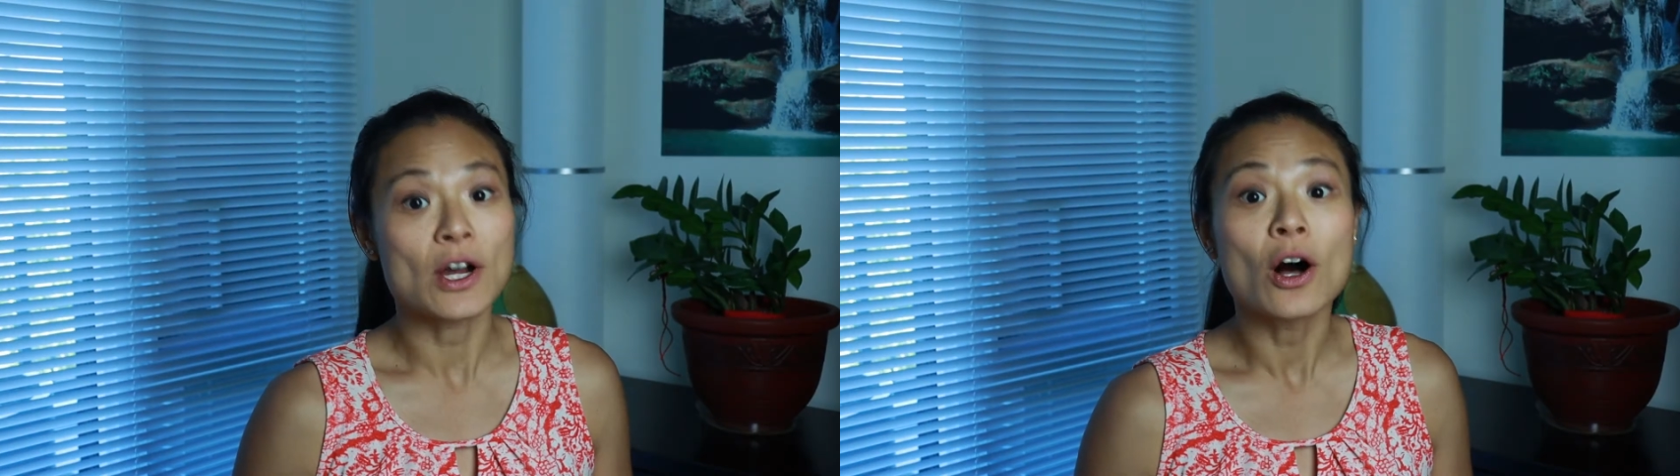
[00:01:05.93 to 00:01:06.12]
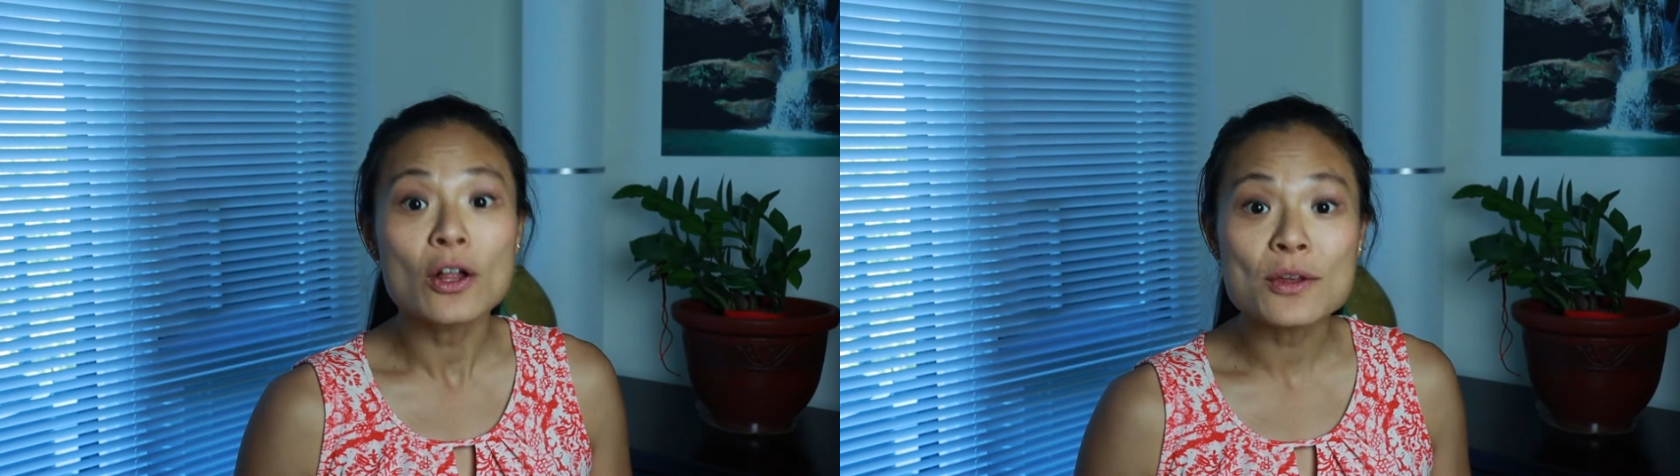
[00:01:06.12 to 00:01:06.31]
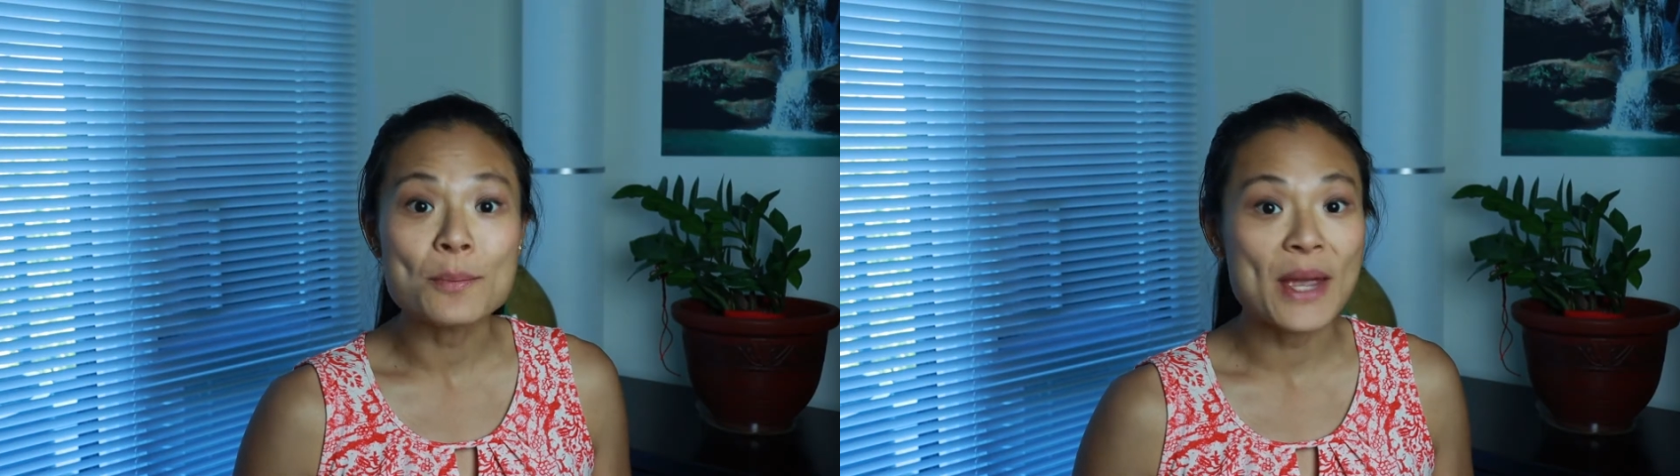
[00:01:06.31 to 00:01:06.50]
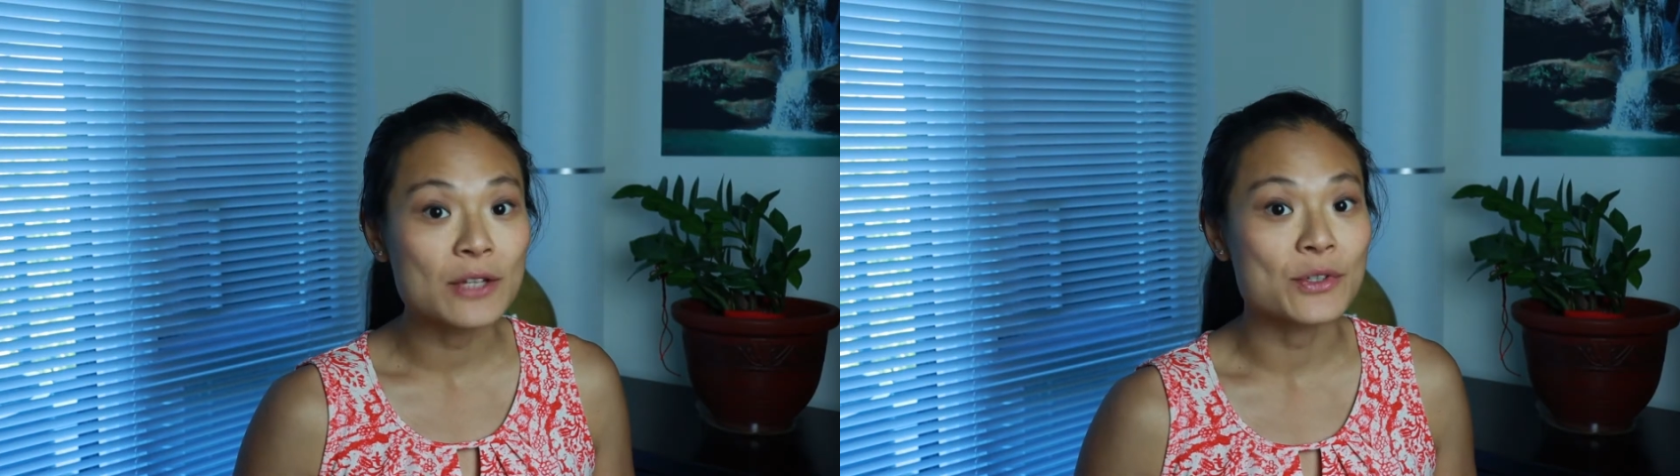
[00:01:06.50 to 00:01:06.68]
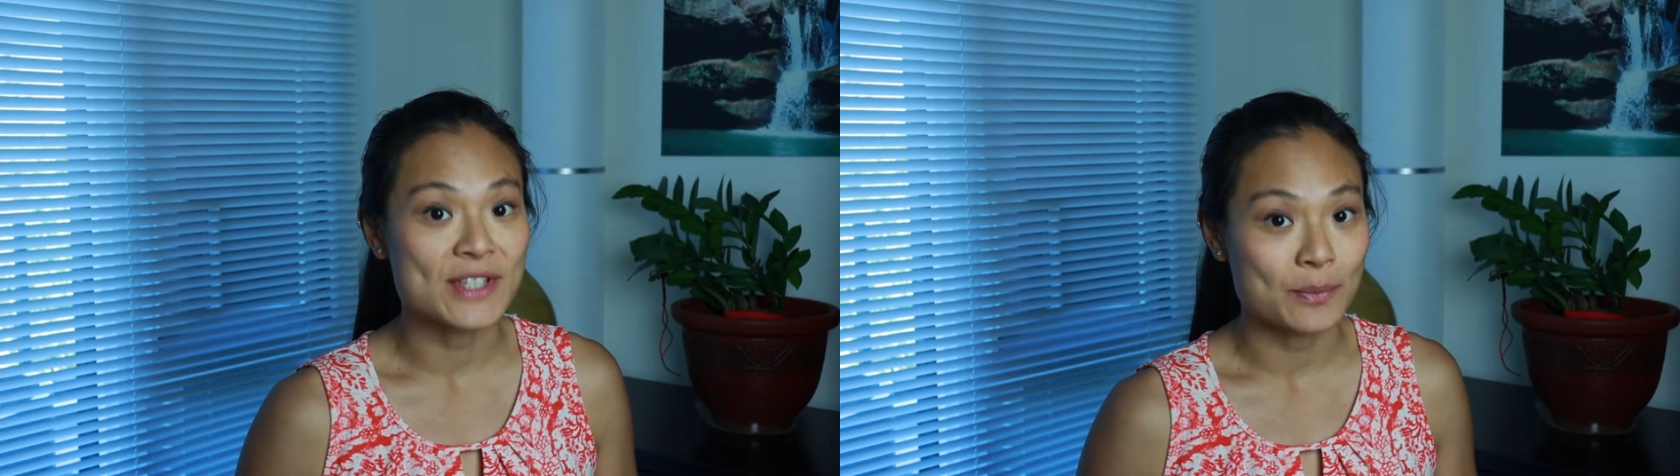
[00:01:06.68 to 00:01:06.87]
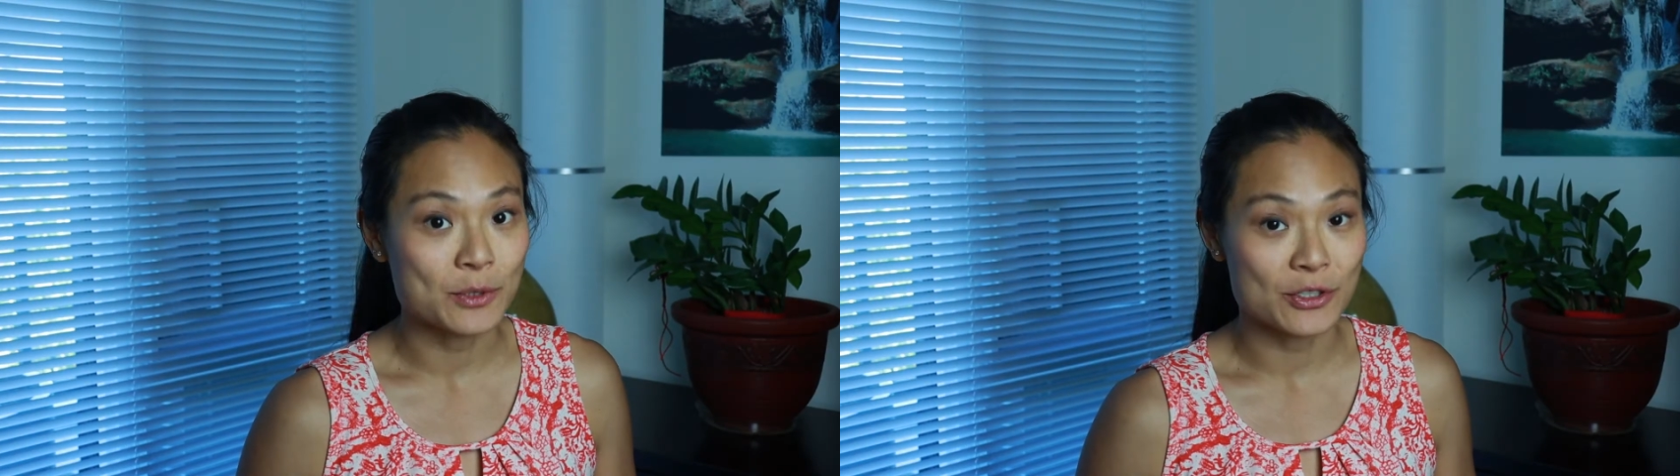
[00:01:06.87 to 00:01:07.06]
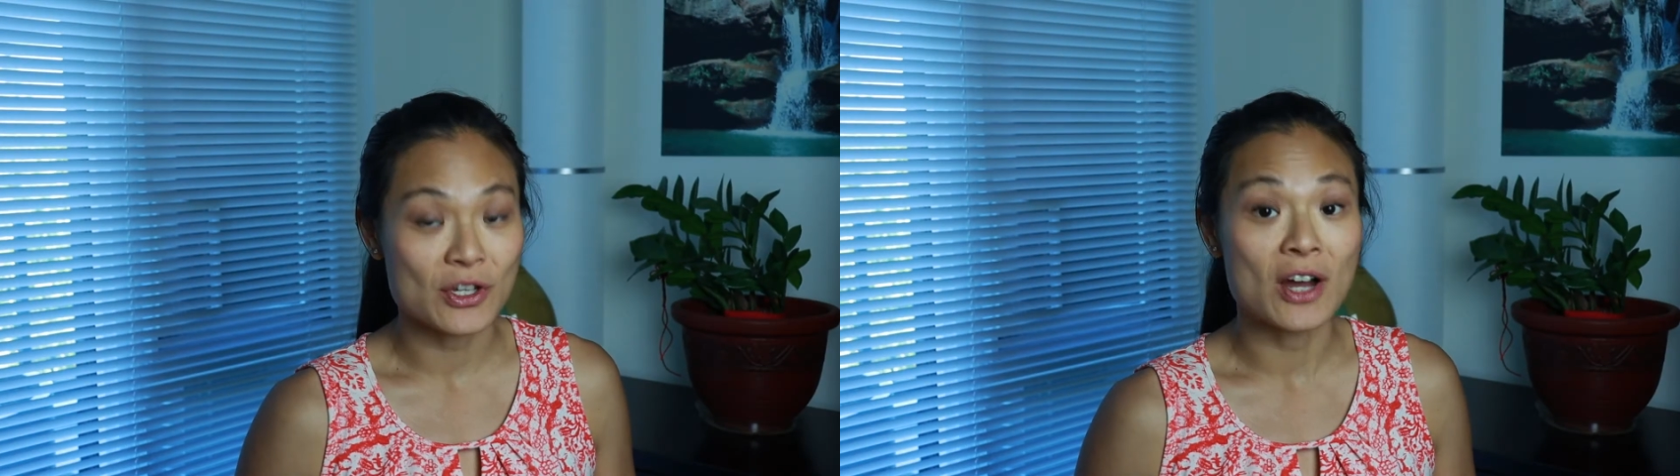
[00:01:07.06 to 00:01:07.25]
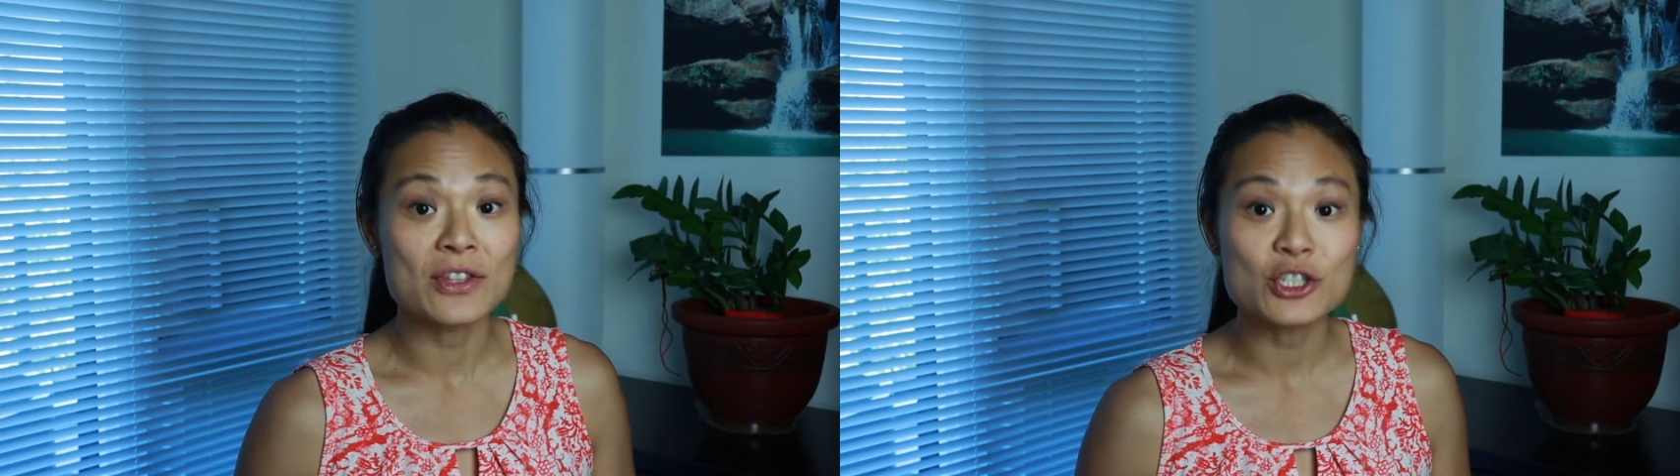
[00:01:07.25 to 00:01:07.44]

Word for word: all the pain receptors on the